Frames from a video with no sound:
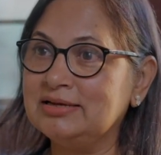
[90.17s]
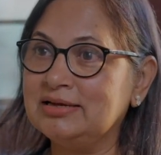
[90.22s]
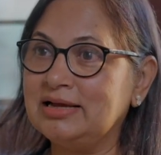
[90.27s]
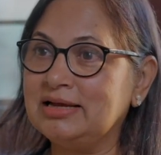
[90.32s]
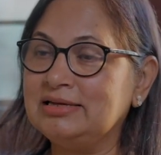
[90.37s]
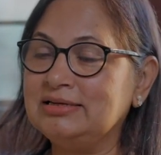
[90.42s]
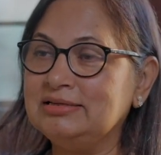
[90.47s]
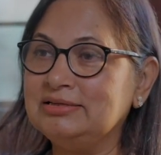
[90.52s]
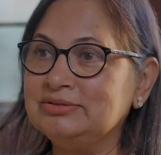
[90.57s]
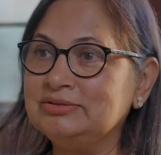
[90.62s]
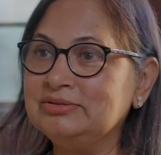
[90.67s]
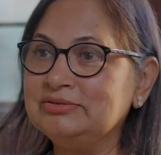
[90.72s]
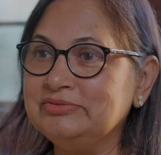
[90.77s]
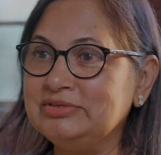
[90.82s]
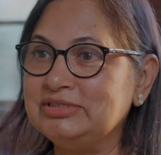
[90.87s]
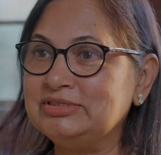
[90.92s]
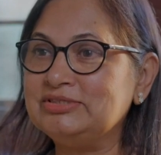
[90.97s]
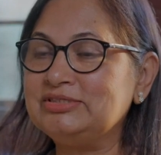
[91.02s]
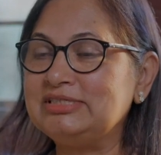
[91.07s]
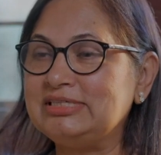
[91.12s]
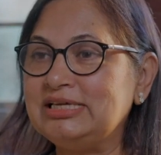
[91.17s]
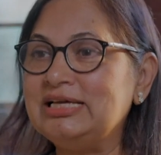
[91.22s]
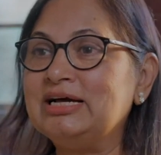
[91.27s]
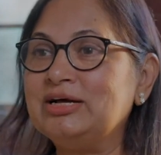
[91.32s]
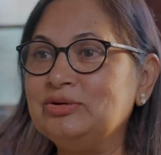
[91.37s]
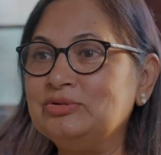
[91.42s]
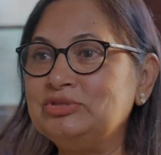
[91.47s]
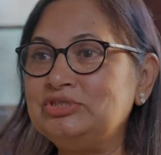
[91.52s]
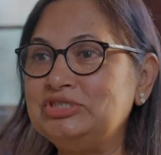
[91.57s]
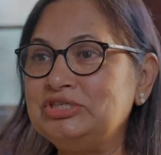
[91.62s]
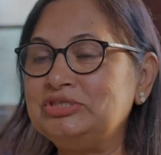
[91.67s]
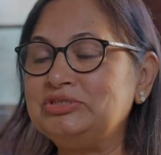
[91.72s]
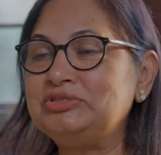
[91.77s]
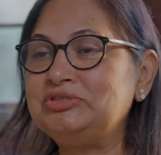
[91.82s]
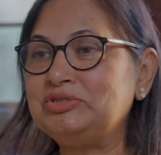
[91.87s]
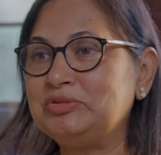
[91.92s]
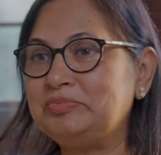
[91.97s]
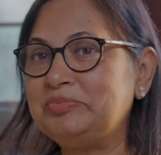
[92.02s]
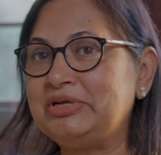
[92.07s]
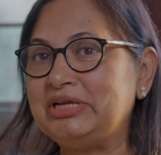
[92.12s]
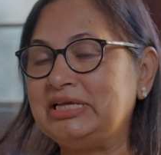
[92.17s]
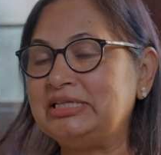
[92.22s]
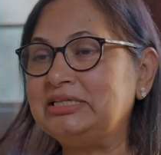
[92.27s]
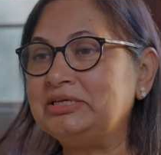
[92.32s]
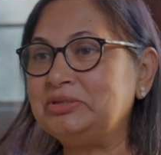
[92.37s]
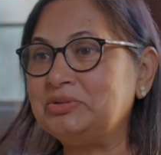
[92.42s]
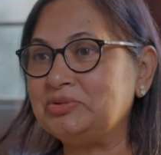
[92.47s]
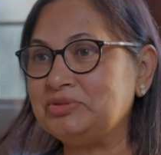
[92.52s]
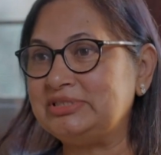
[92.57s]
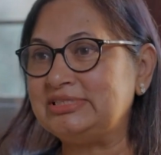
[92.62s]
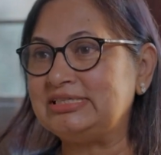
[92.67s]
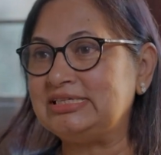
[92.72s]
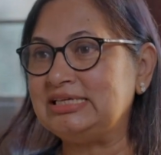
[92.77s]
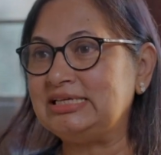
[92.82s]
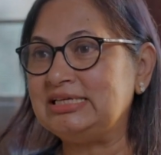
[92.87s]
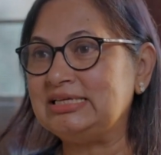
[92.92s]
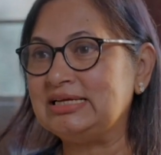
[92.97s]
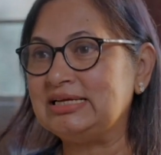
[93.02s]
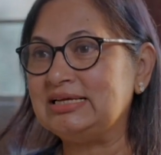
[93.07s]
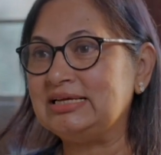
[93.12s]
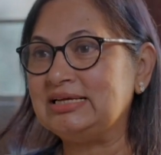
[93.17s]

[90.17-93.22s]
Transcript: And you know, we used to see how she used to pray the rosary.